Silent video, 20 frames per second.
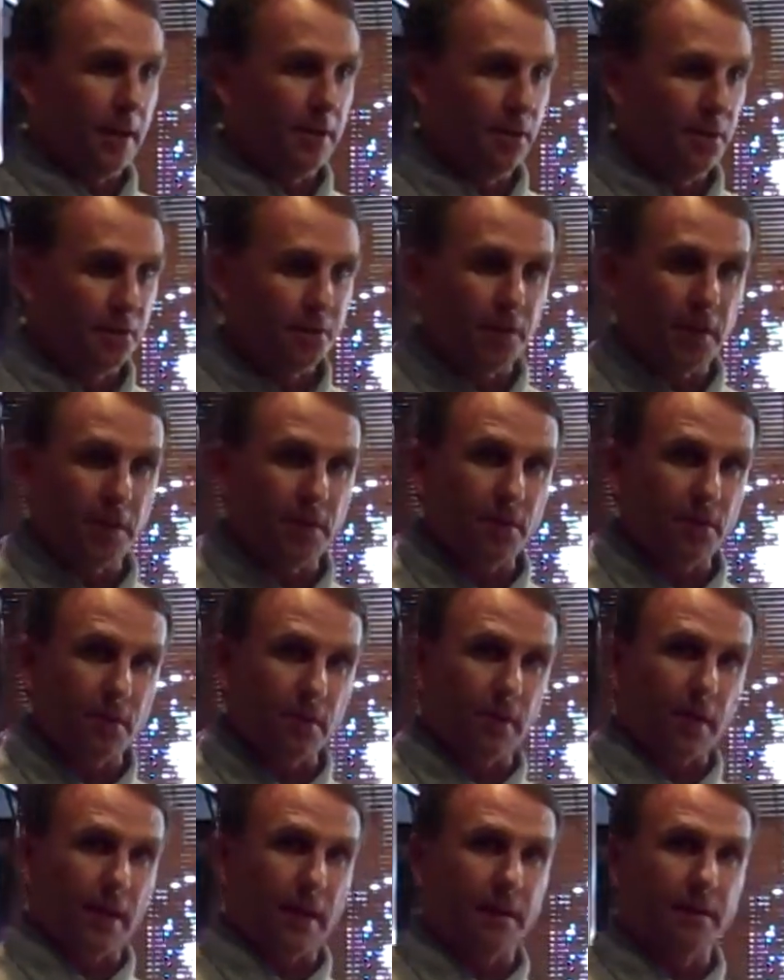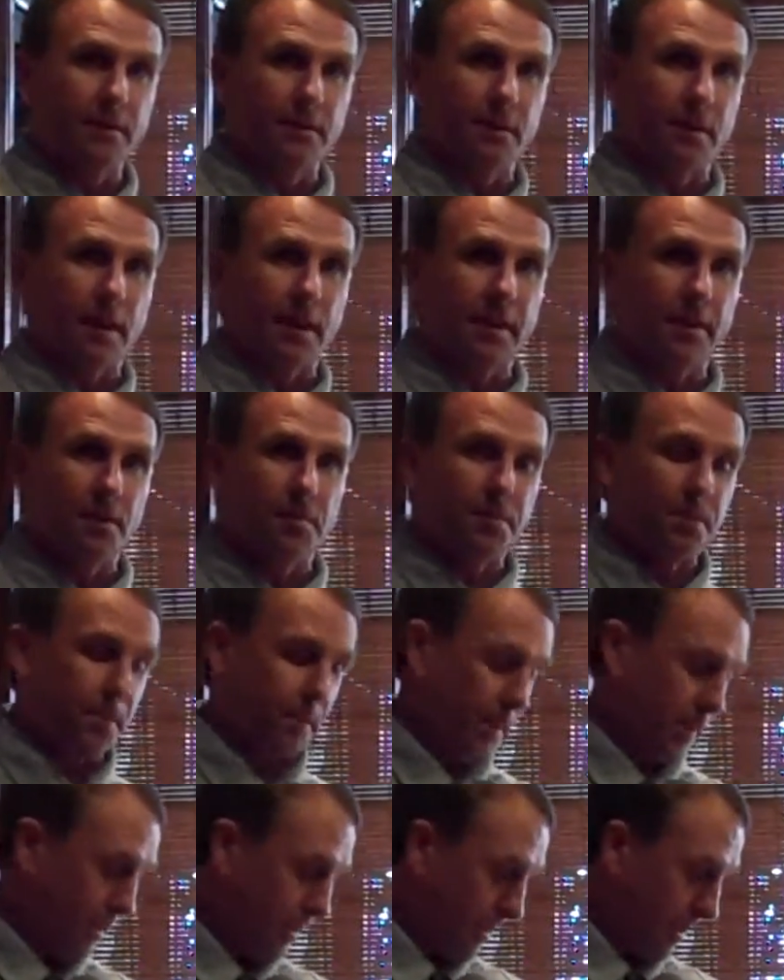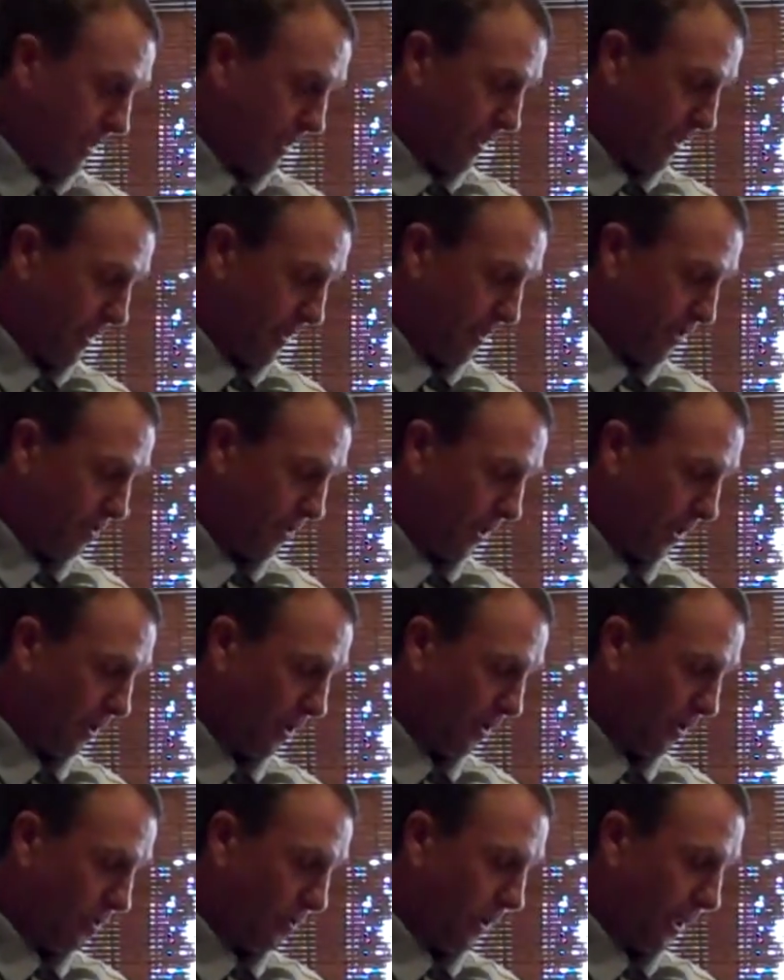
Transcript: You'll see her a lot in the lineup as we go.